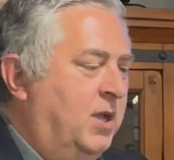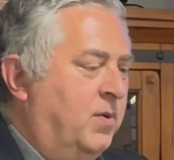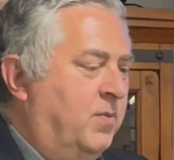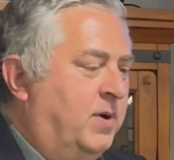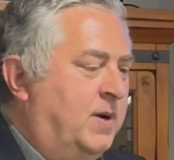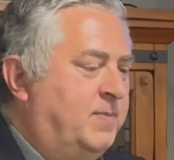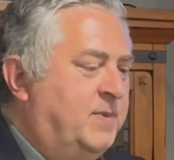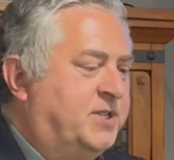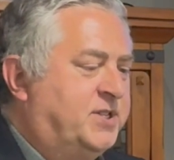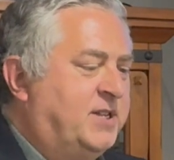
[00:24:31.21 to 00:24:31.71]

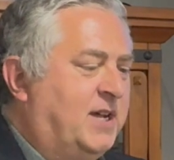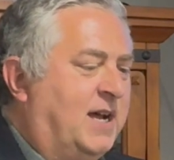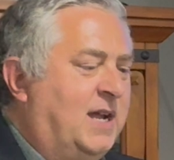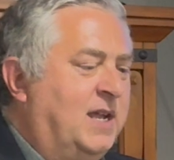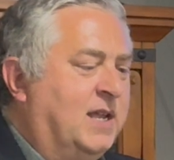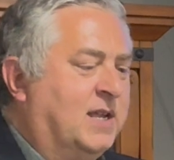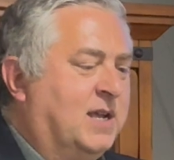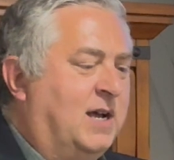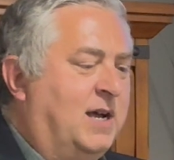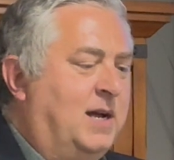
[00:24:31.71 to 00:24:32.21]
when
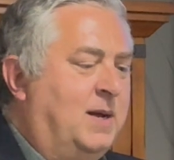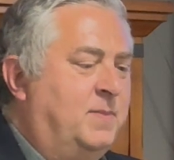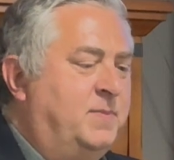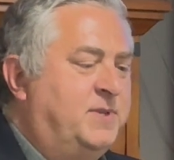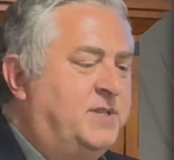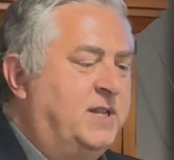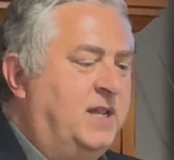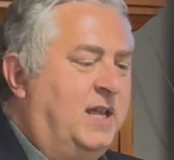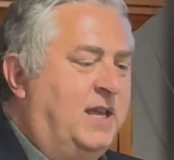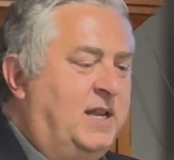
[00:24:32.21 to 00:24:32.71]
Messiah
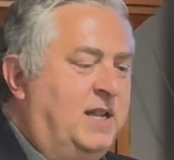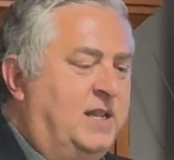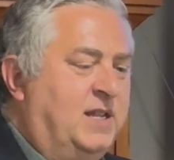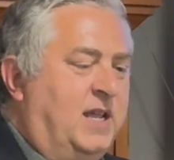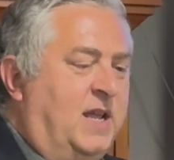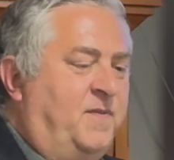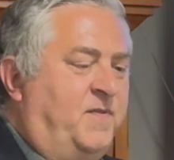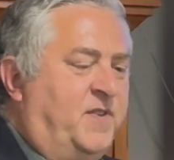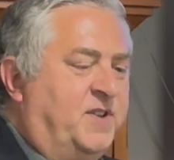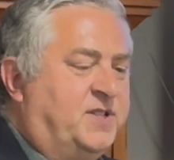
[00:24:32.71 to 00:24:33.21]
comes, and it
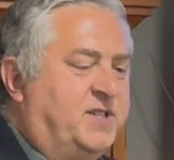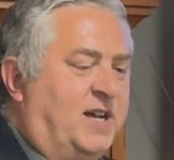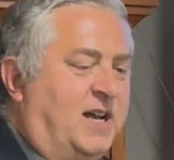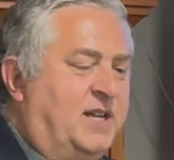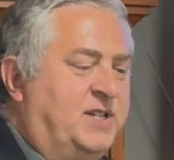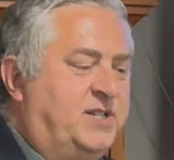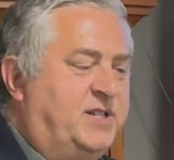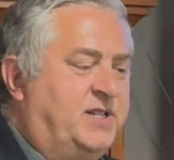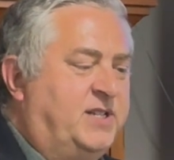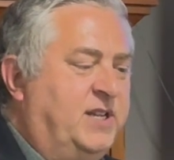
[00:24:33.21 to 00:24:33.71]

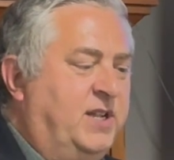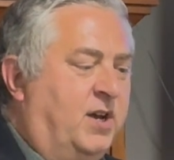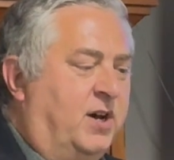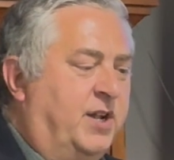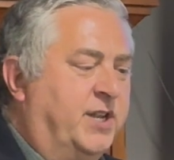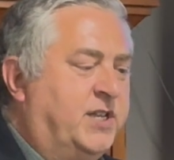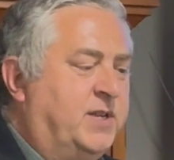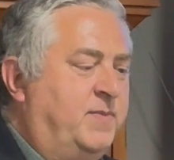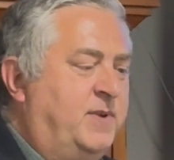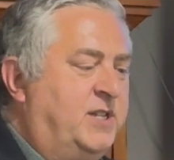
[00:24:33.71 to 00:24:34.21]
emphasizes the
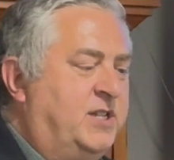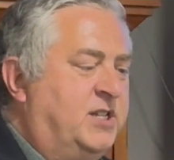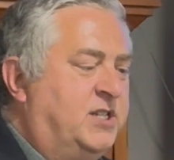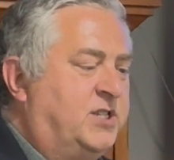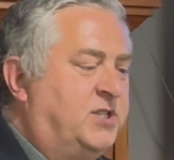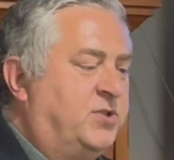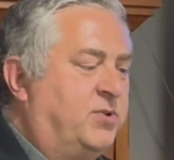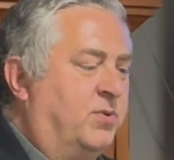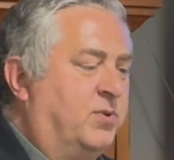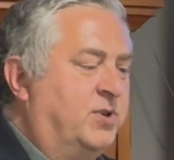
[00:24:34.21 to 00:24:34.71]
ultimate
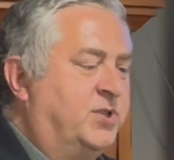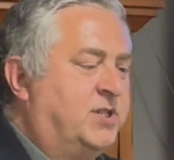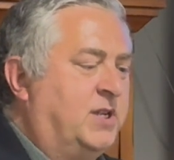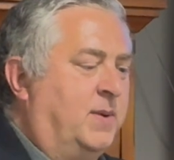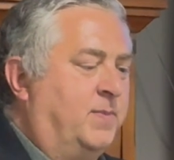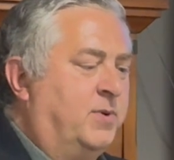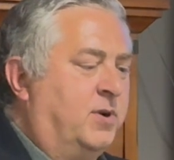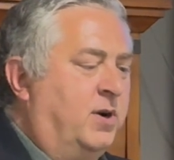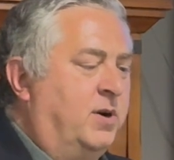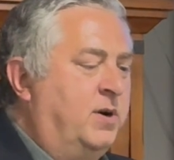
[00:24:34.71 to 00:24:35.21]
source
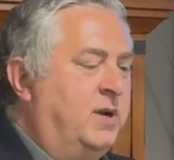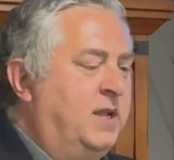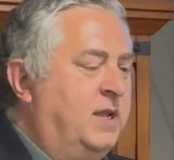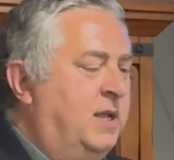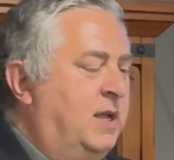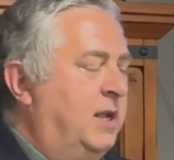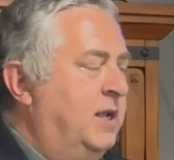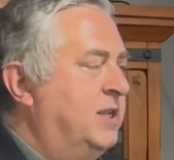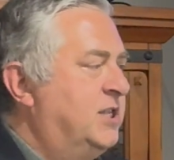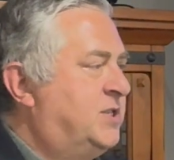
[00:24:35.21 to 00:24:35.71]
of
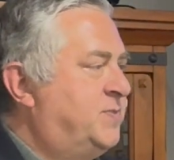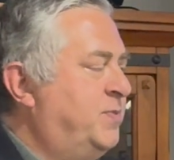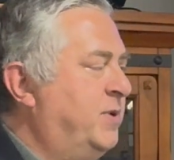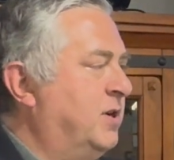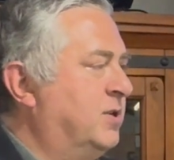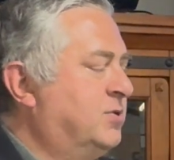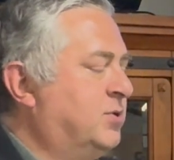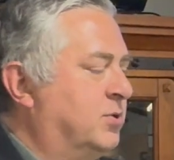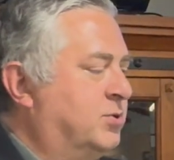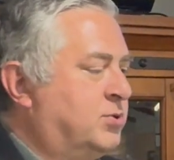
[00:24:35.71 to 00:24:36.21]
learning
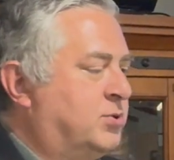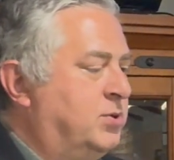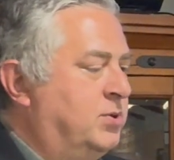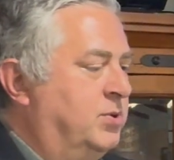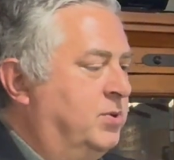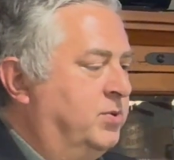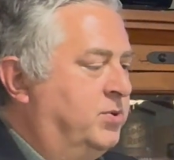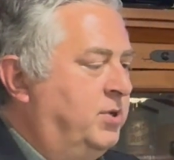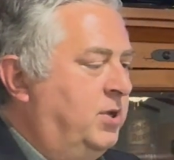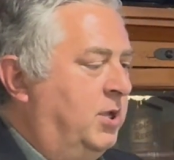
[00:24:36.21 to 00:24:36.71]
spiritual
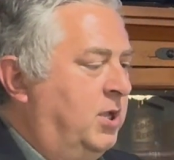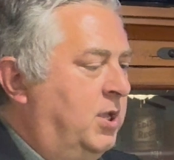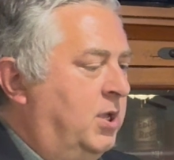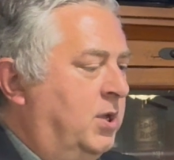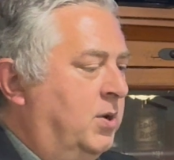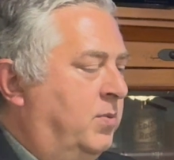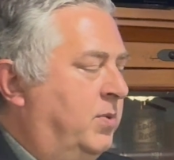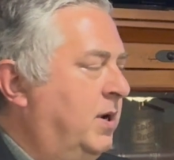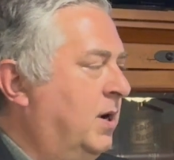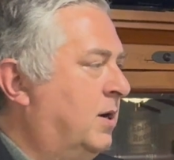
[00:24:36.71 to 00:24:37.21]
truth.
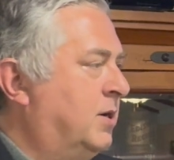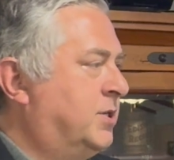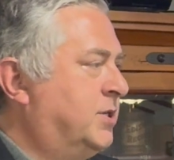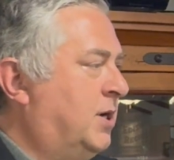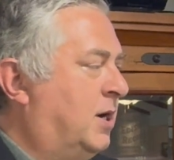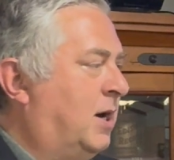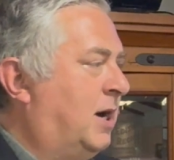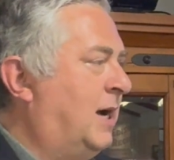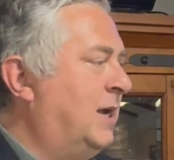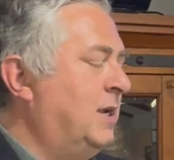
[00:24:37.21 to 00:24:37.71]
We are
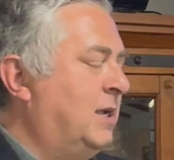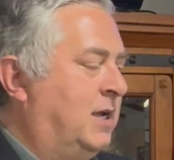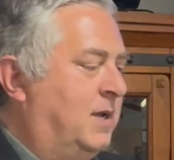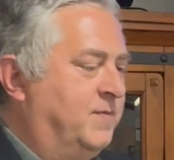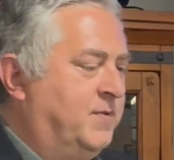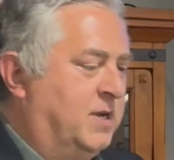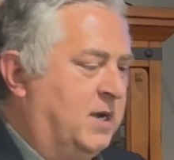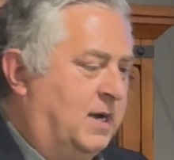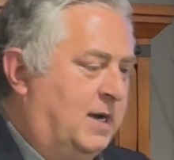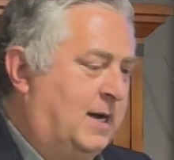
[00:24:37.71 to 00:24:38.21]
taught
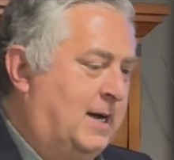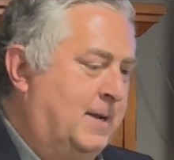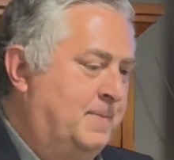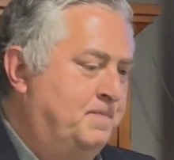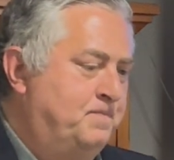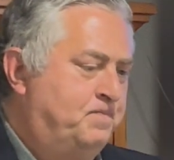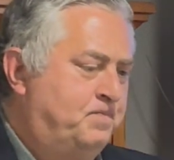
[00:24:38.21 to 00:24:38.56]
of God.